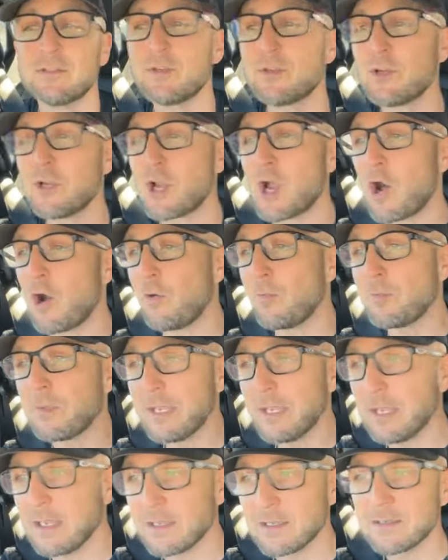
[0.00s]
You can call
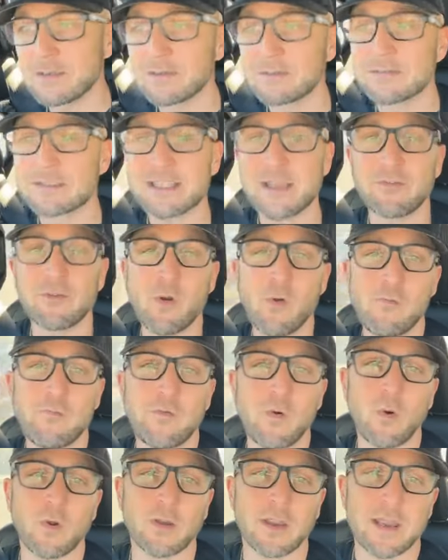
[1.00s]
me,
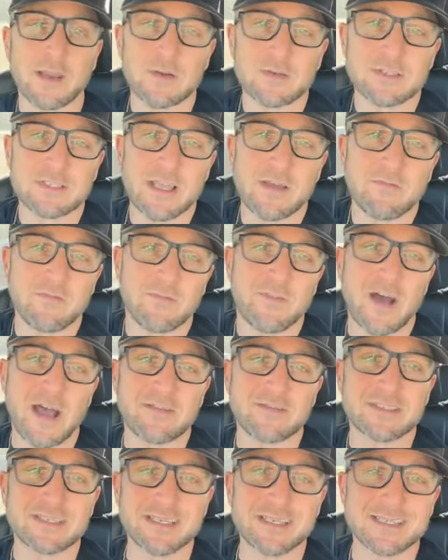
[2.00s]

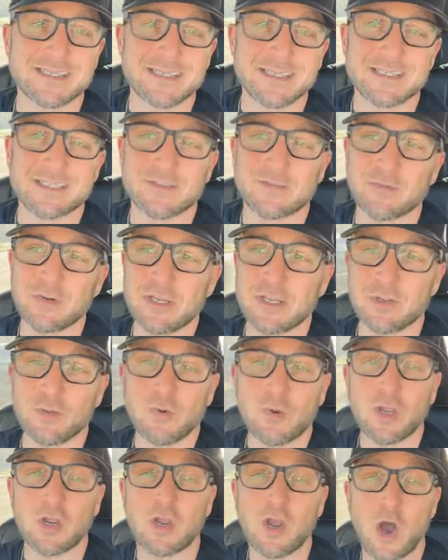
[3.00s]
704-807-5663.
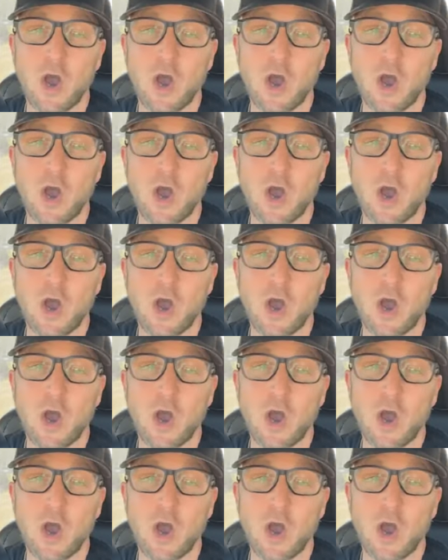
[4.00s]
You could